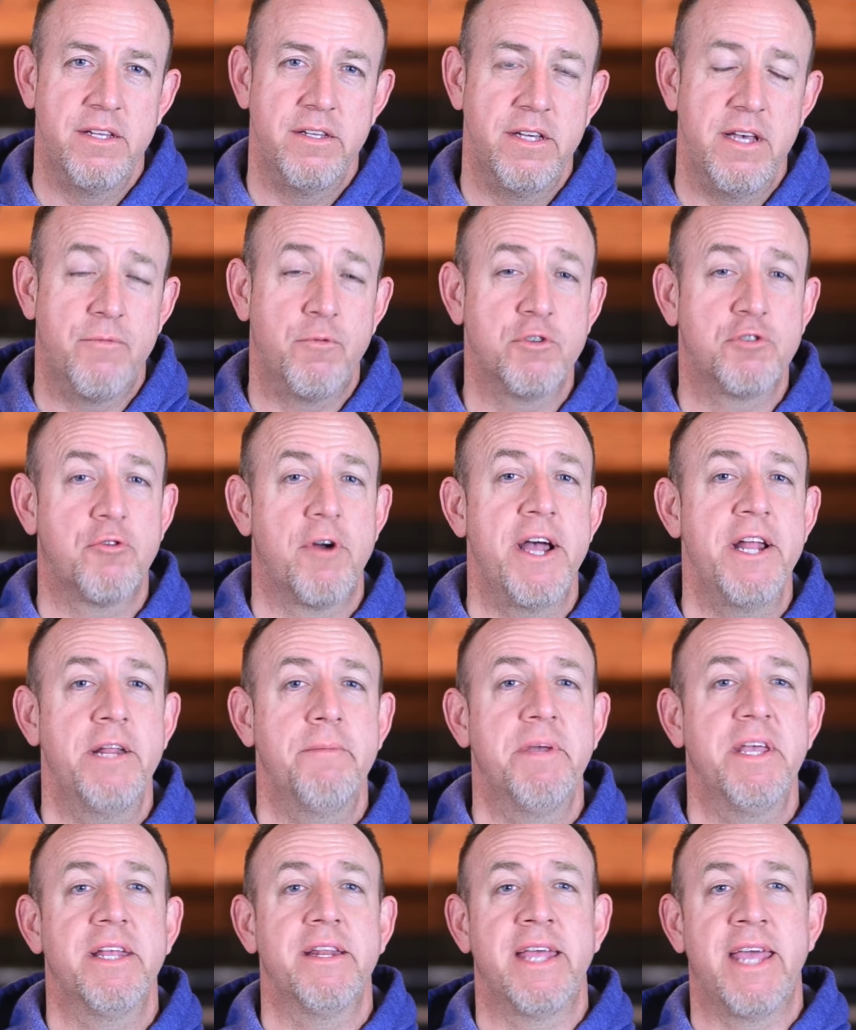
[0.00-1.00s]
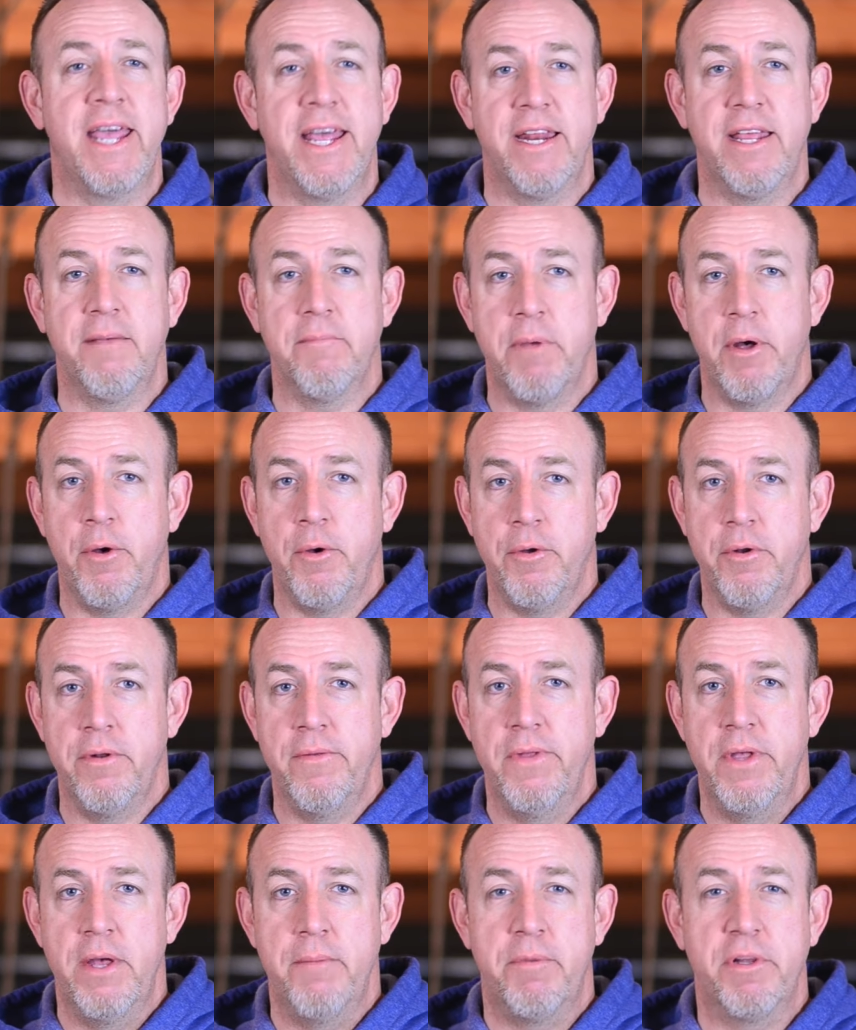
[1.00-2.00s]
If we're trying to be in heating mode,
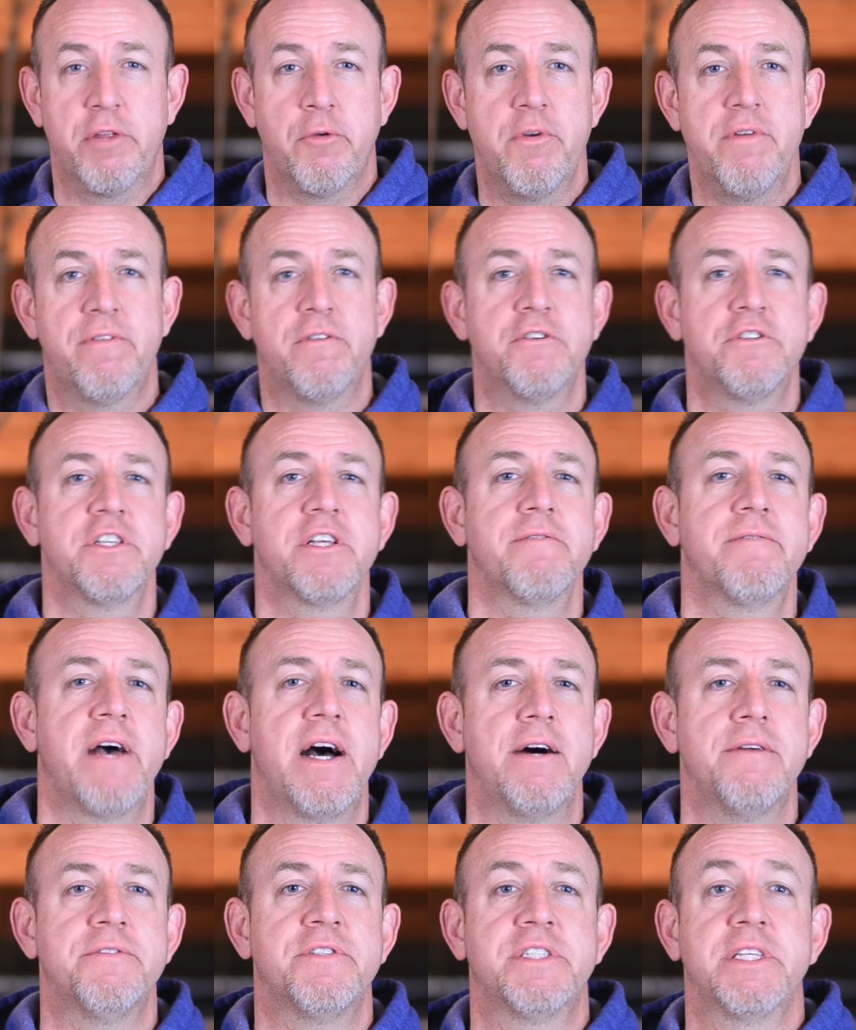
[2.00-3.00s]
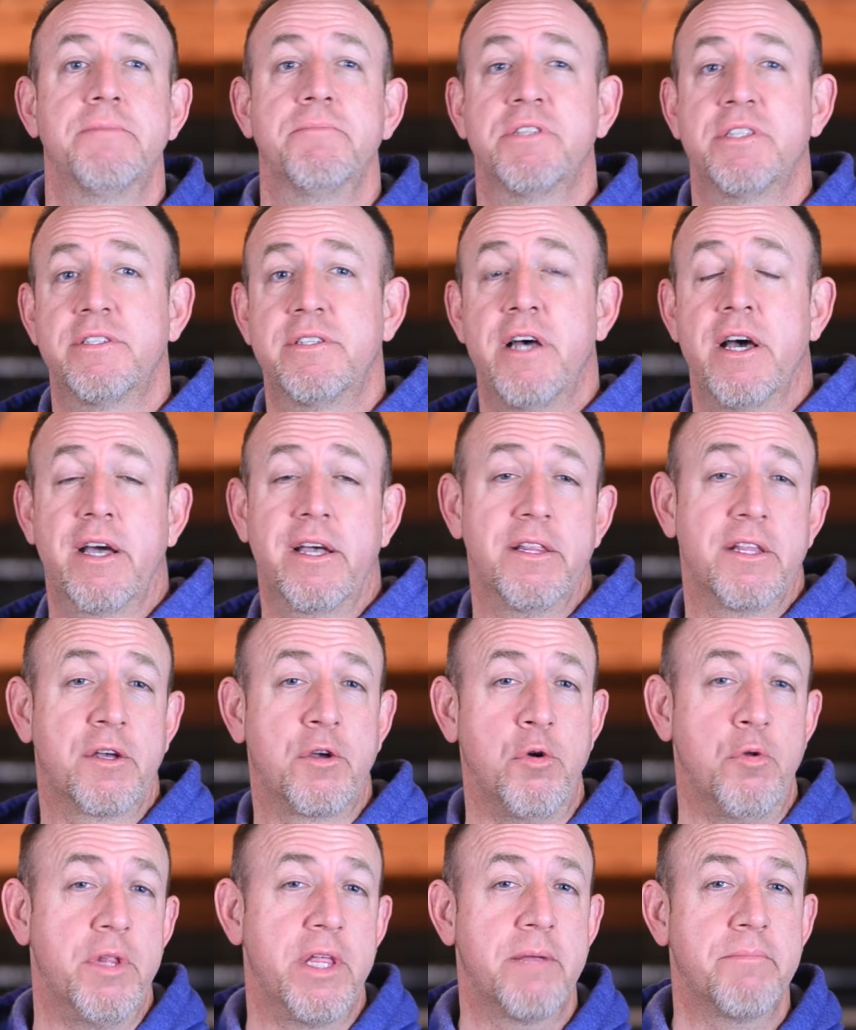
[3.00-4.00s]
but the reversing valve seems stuck in a
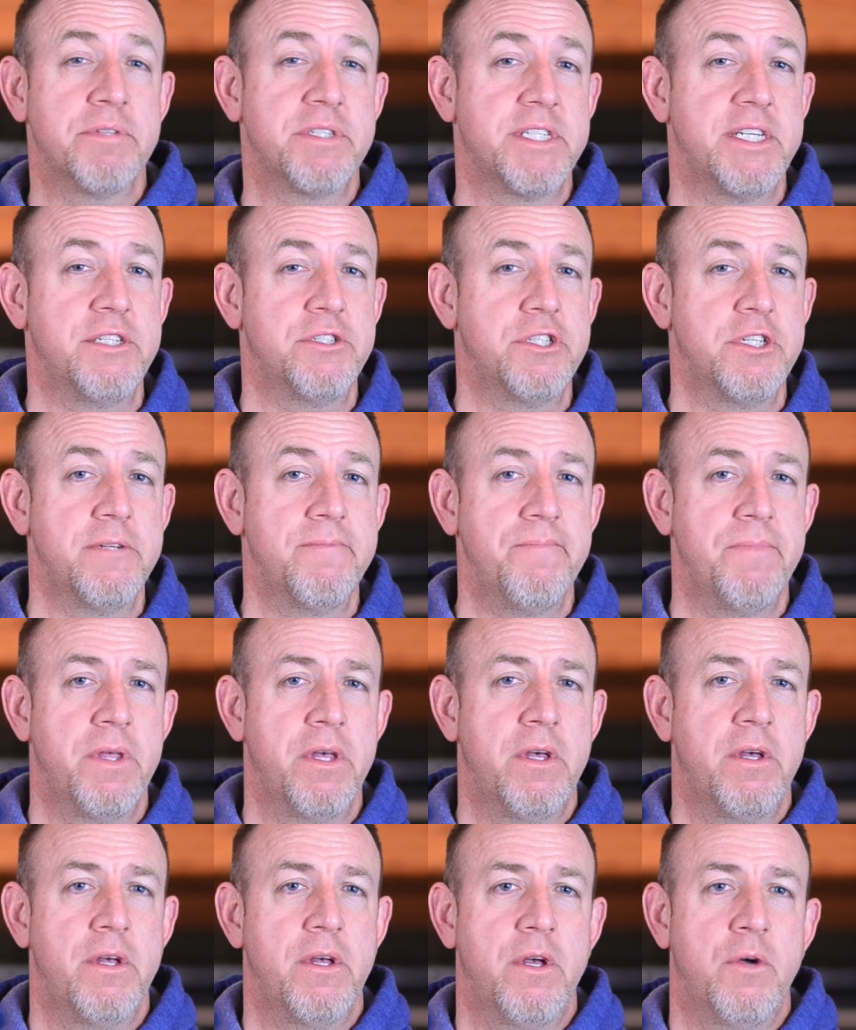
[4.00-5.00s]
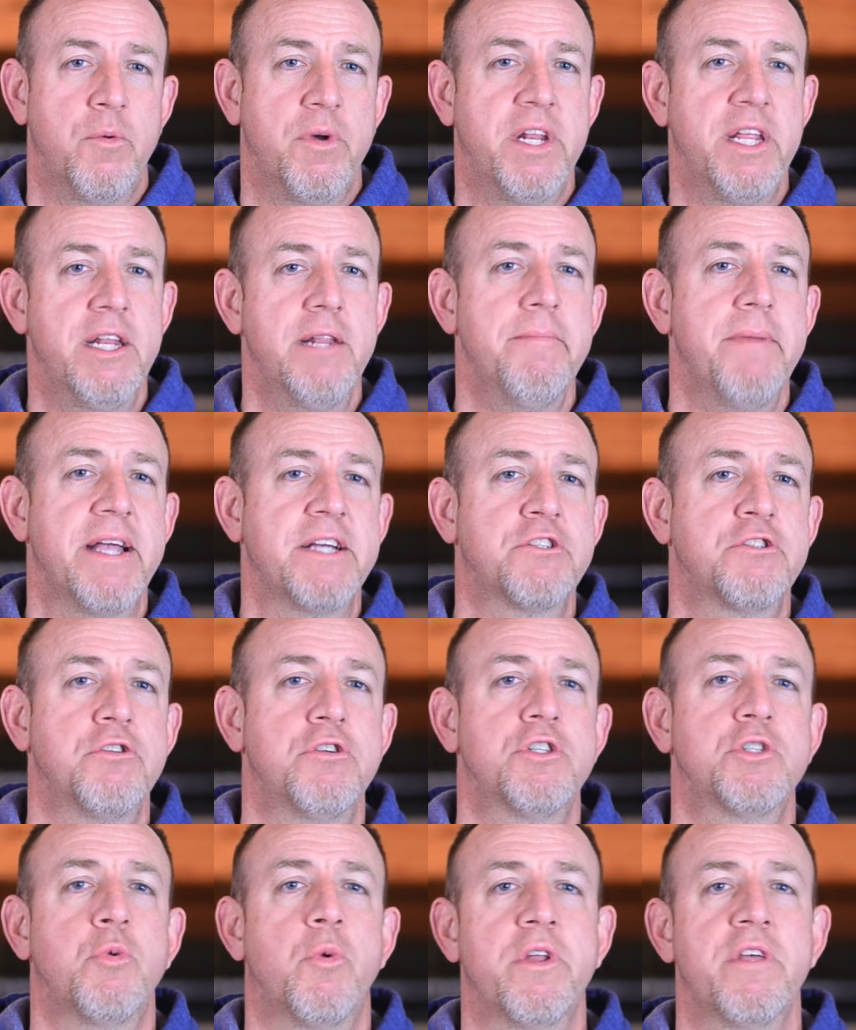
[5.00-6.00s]
cooling position, we need to make sure
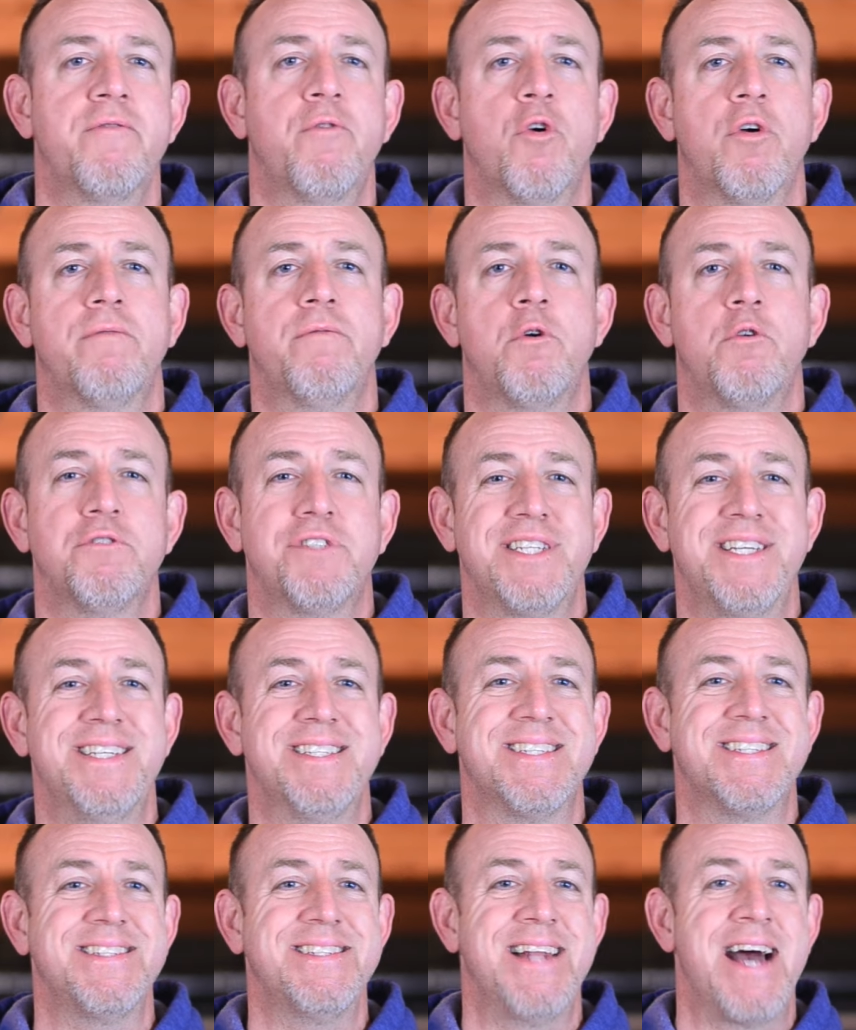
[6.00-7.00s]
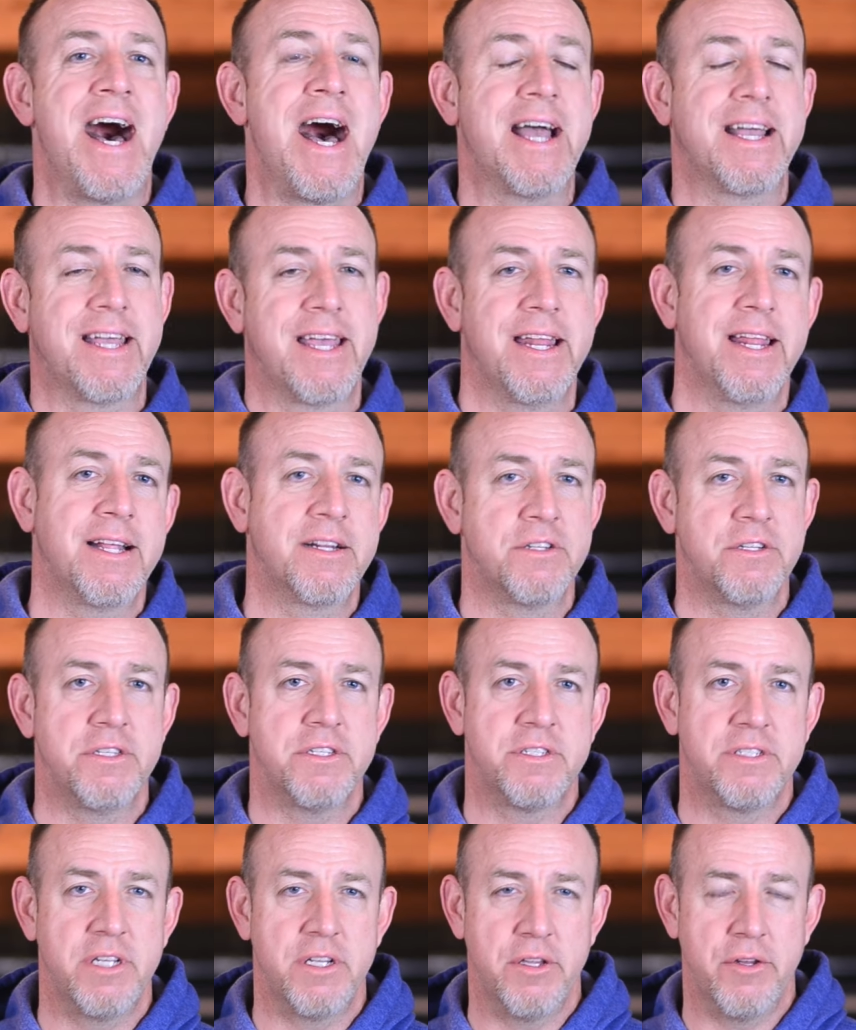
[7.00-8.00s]
24 volts is not getting to the
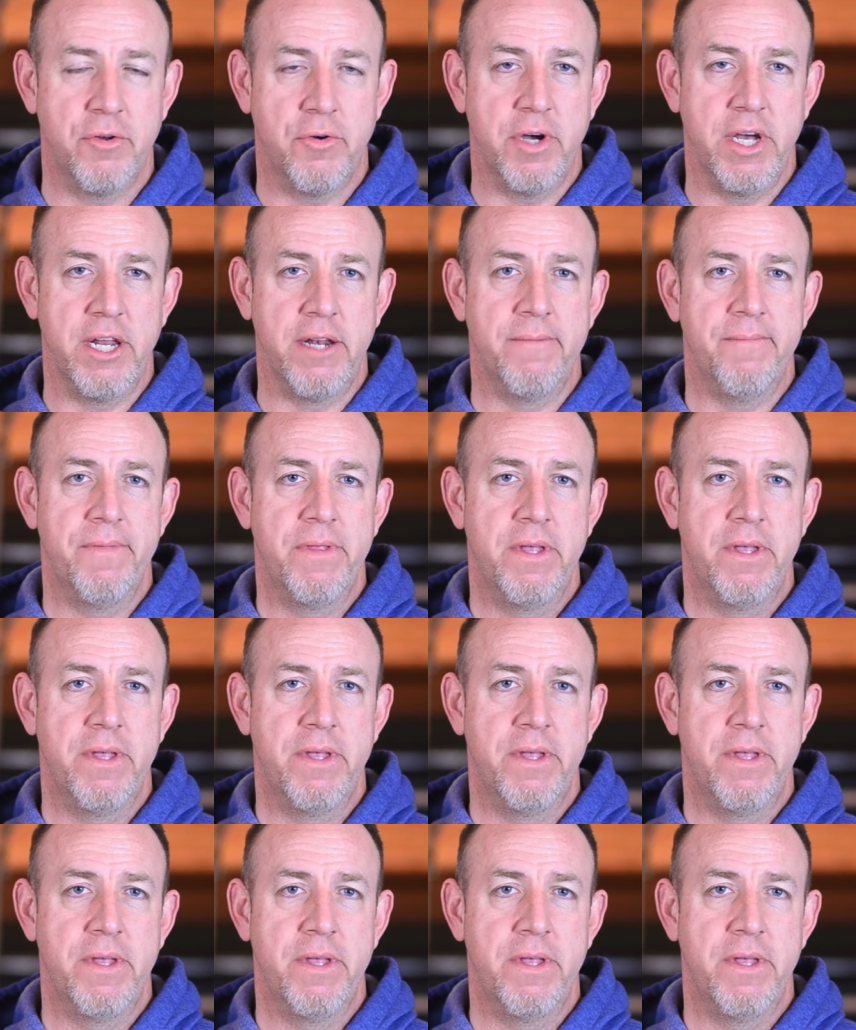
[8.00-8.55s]
solenoid.